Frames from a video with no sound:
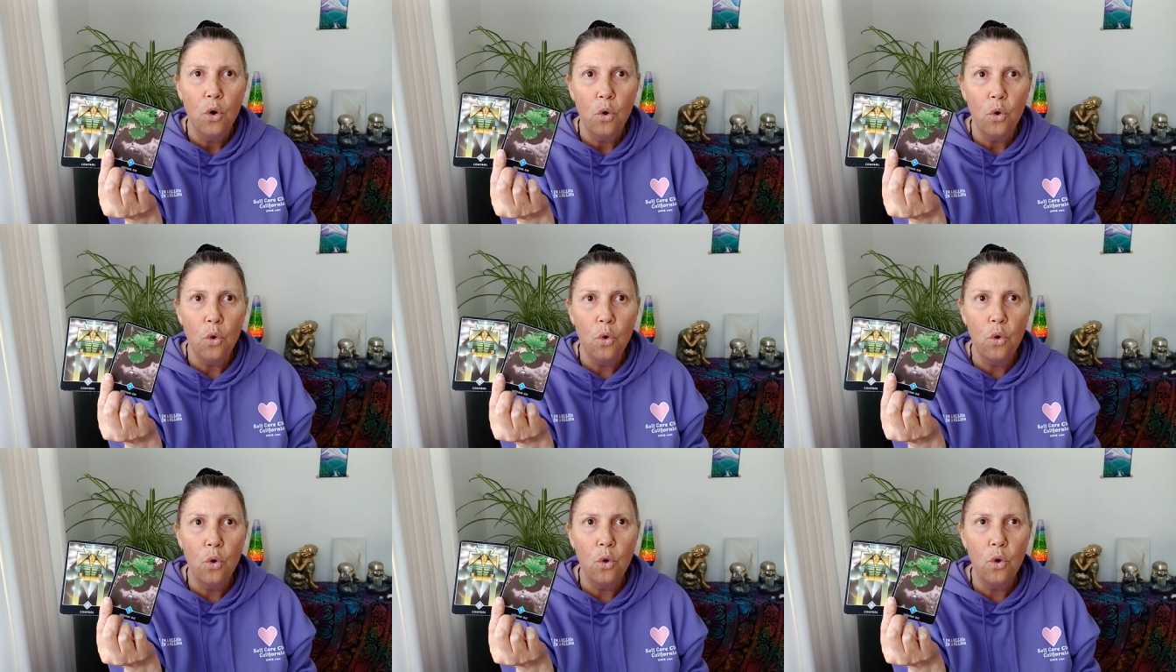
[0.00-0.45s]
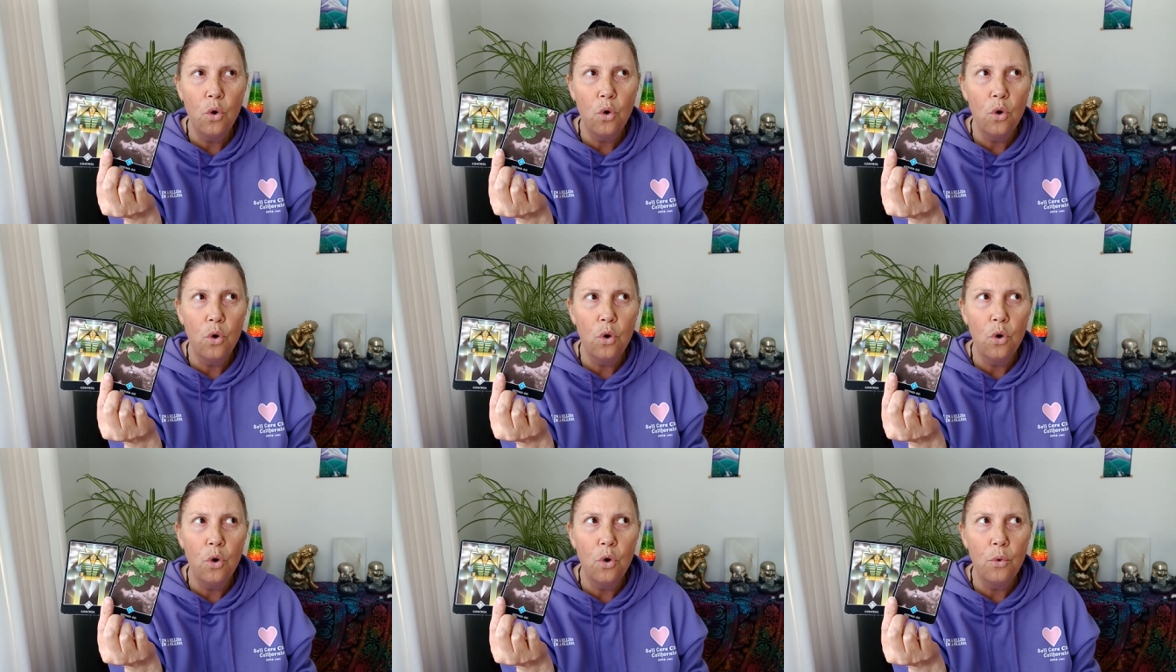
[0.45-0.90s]

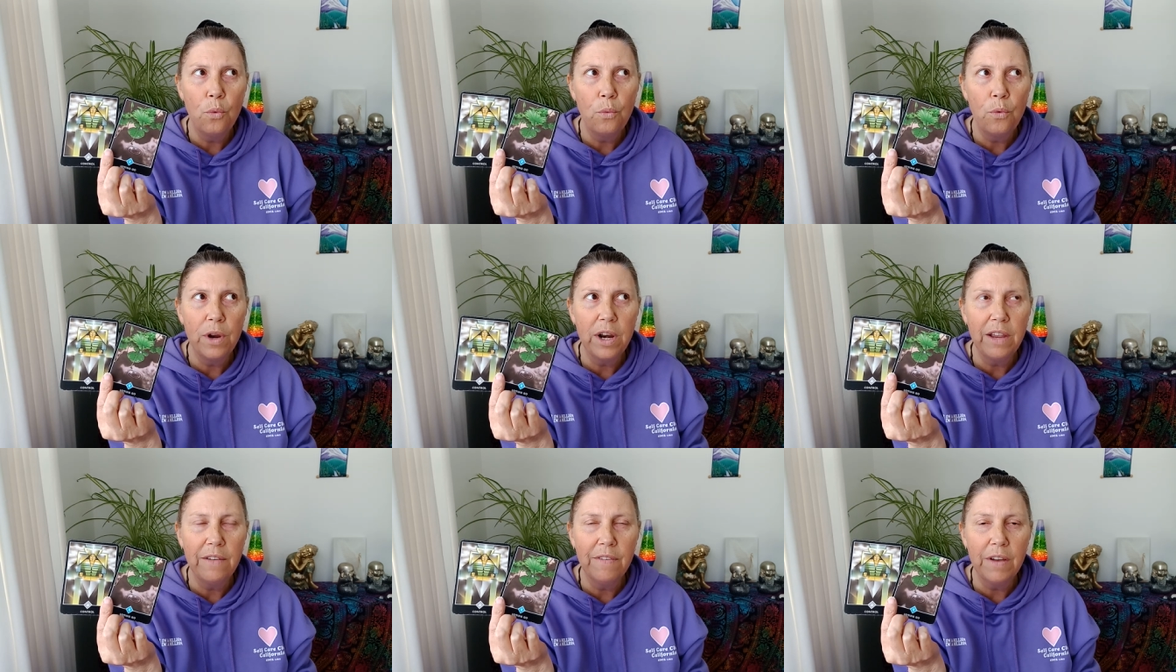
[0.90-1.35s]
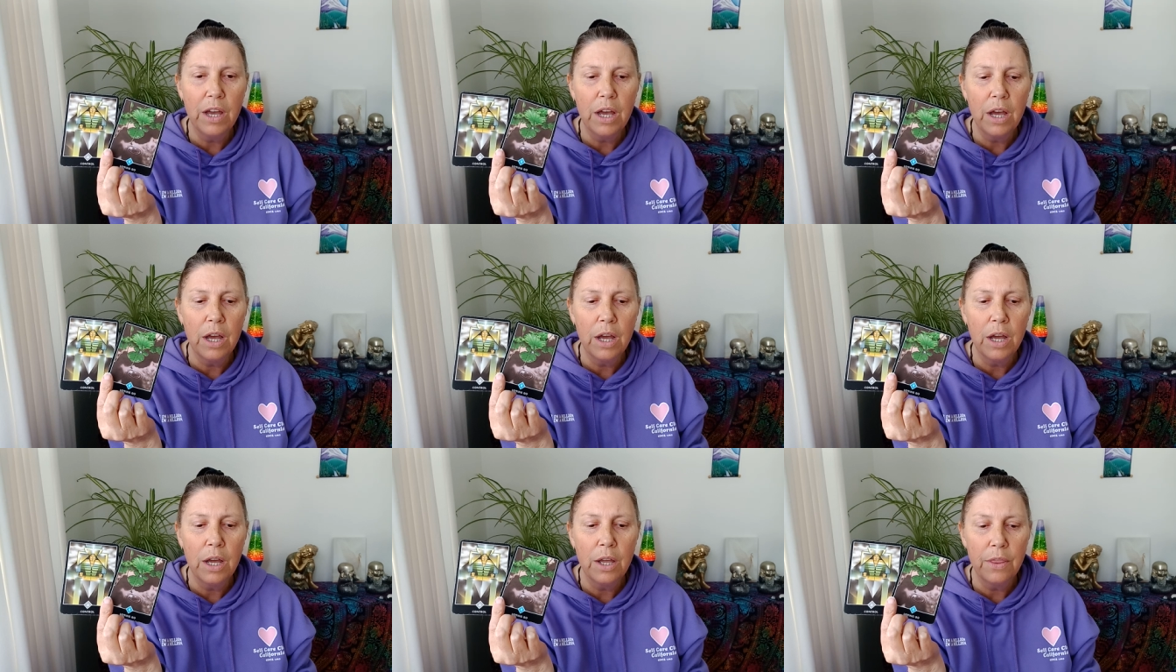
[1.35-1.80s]
or
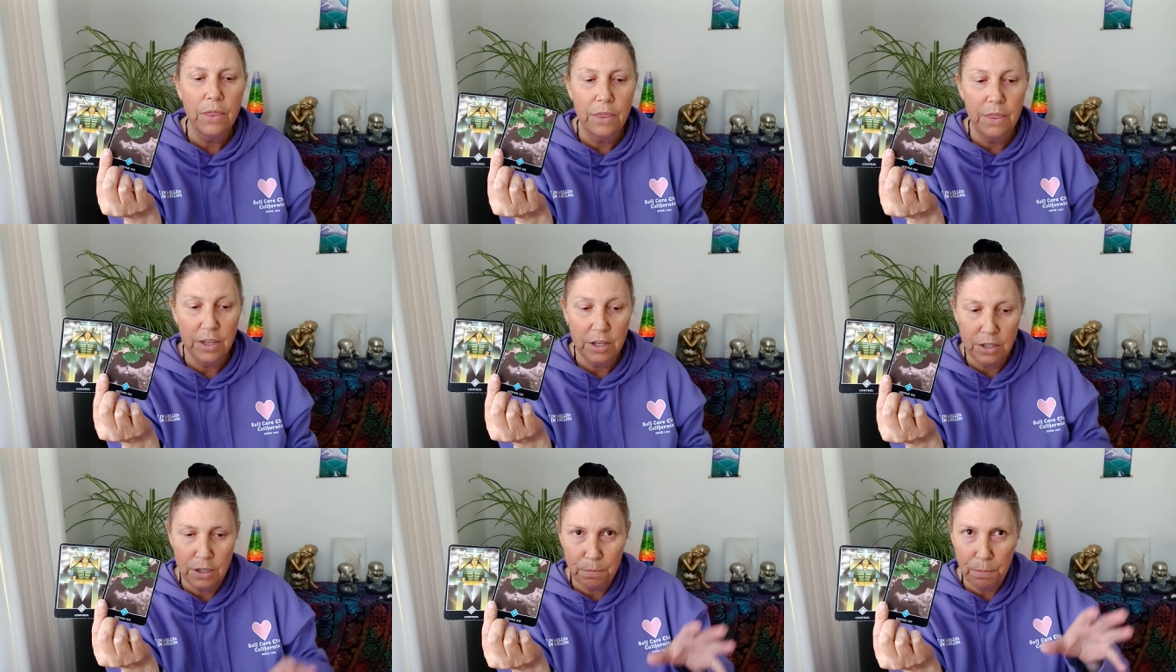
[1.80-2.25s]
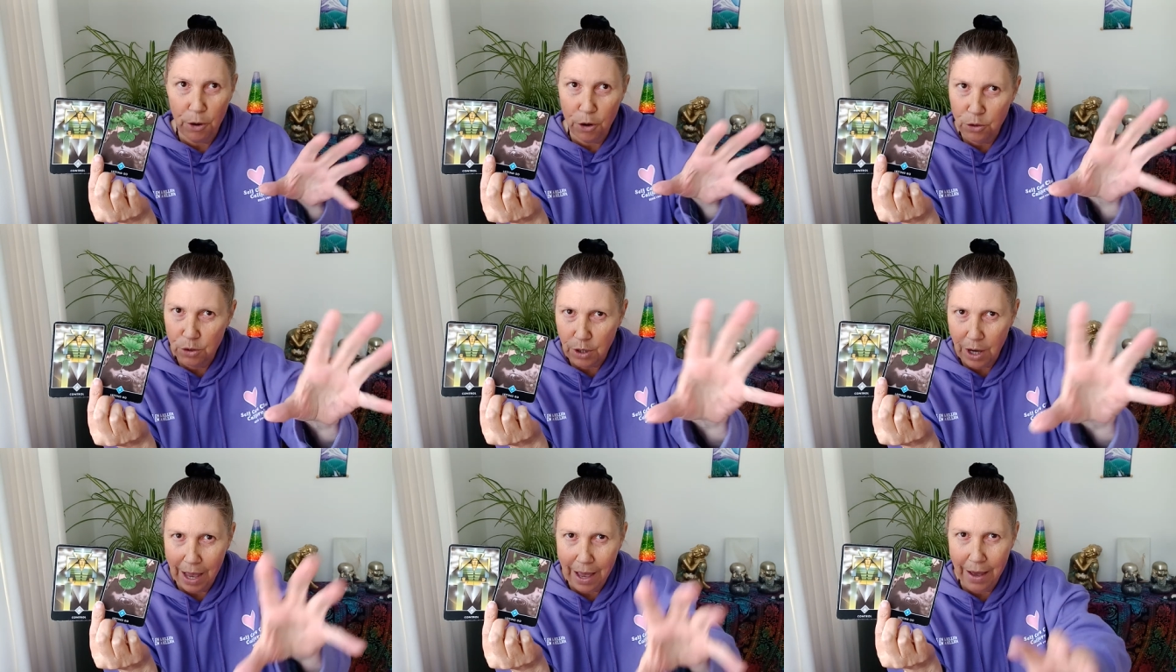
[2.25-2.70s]
whatever this
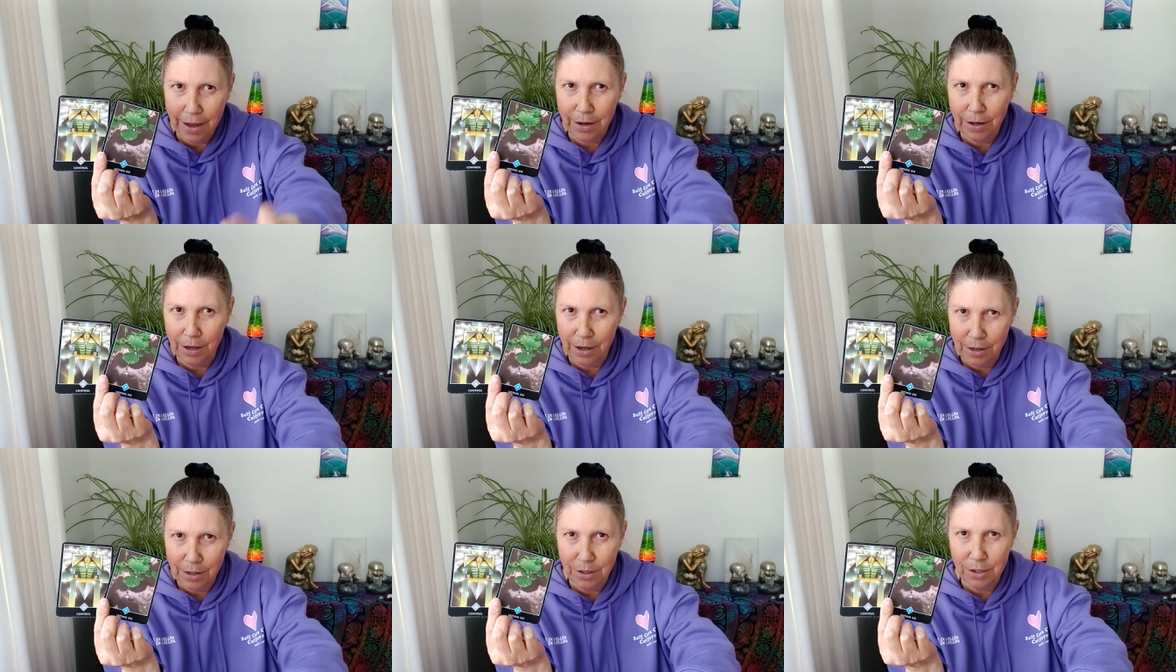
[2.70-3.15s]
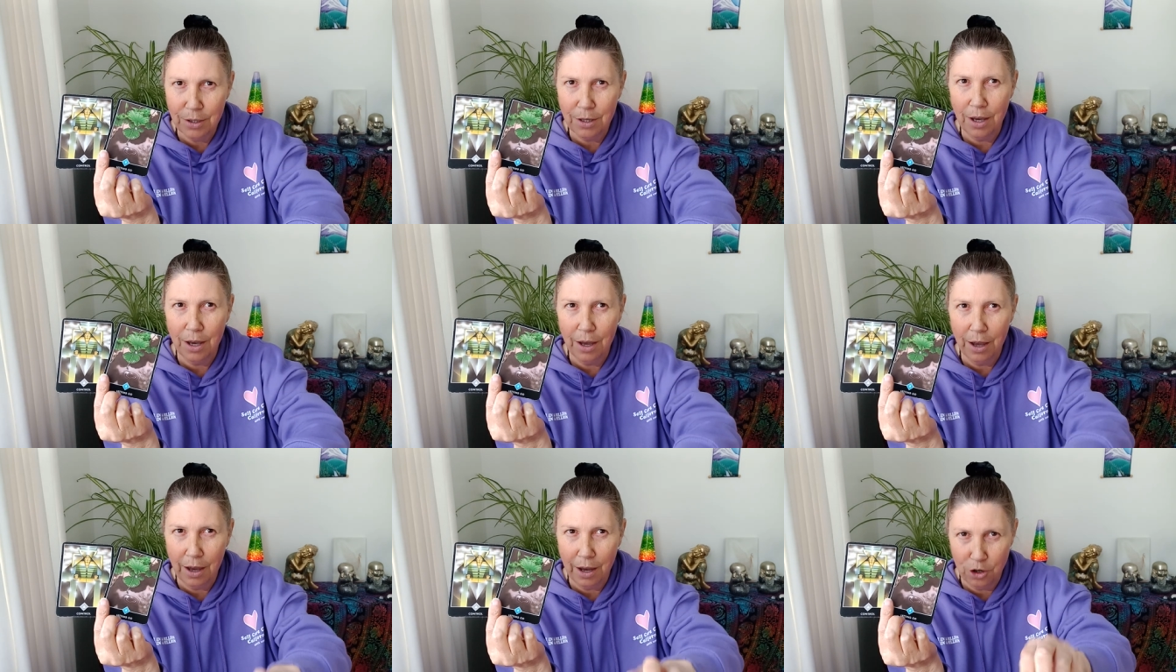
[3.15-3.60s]
postcard is
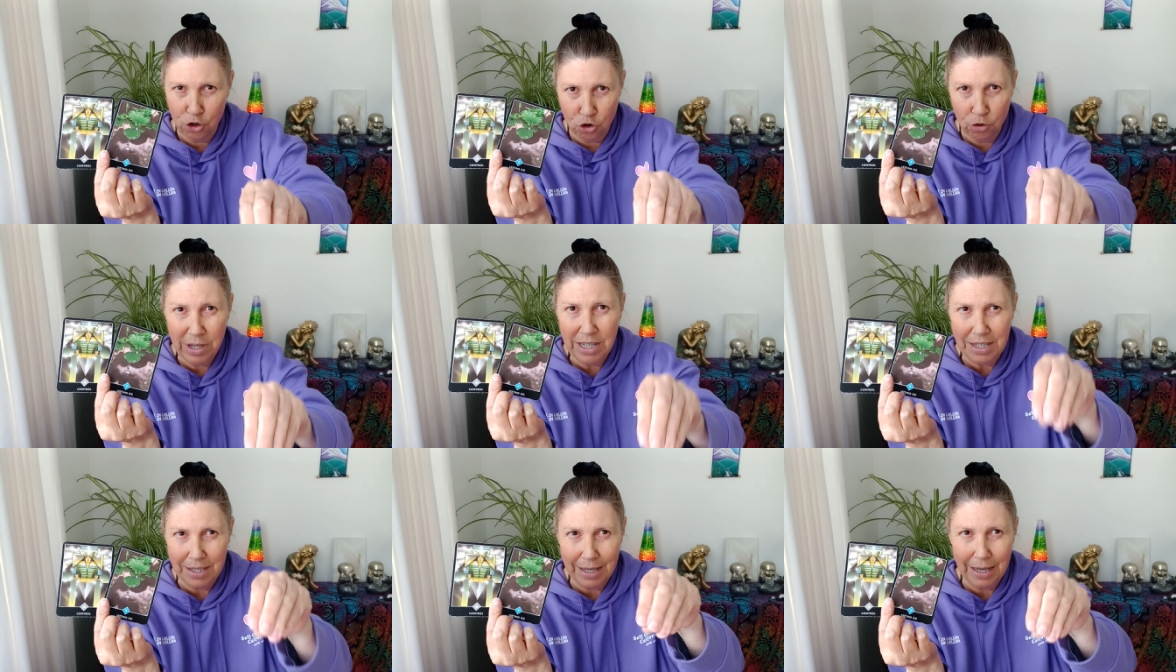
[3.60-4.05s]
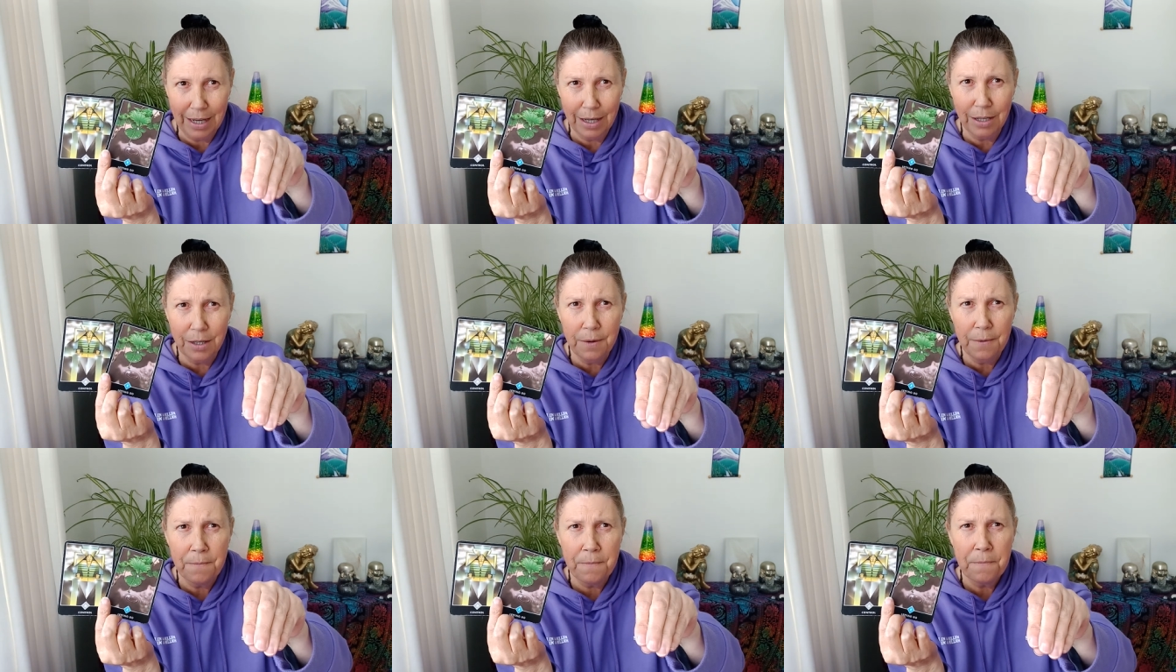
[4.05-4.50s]

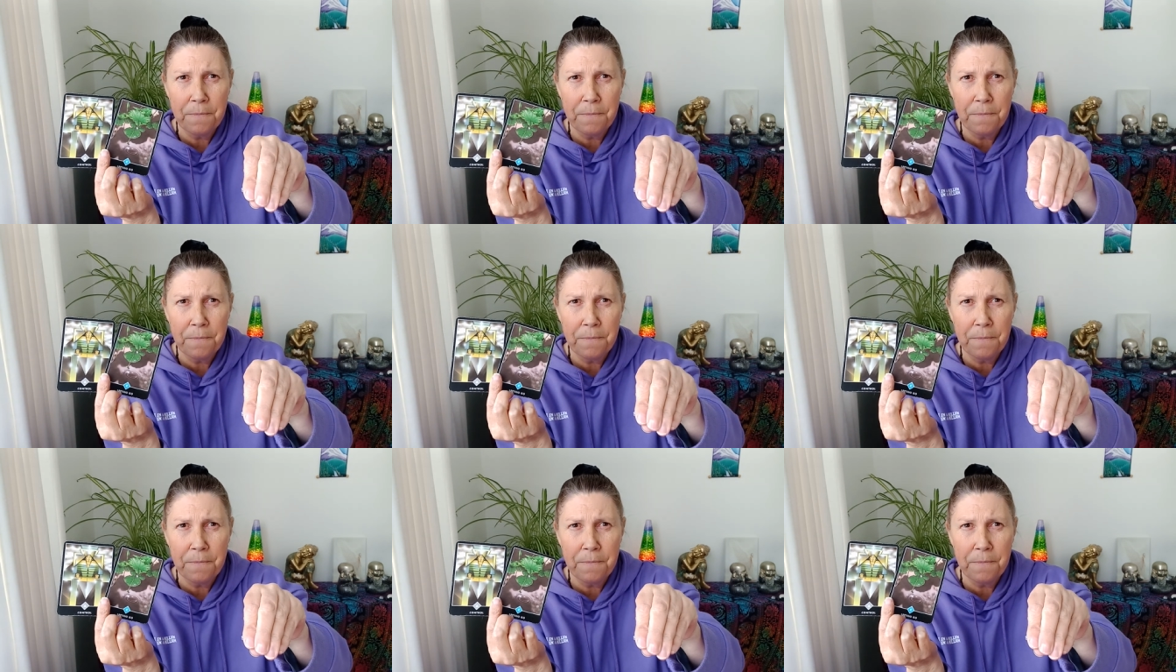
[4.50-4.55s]
addressing